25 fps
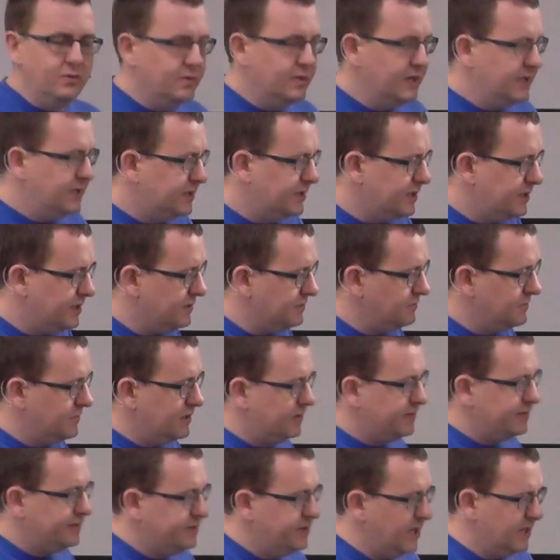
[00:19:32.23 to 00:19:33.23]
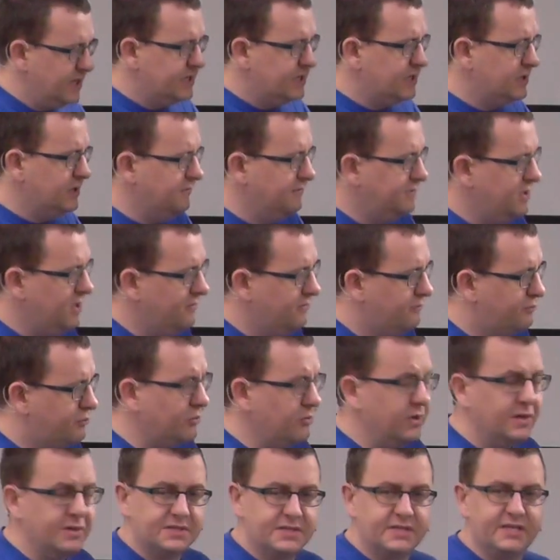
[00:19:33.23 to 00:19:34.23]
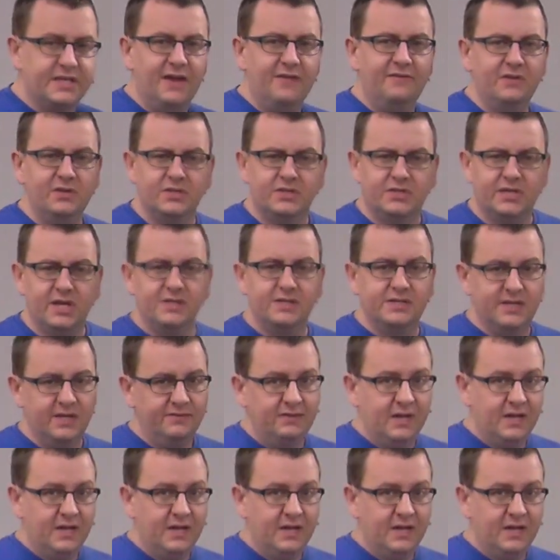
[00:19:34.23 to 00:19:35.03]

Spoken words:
He said, Jesse, you've brought out 7 sons.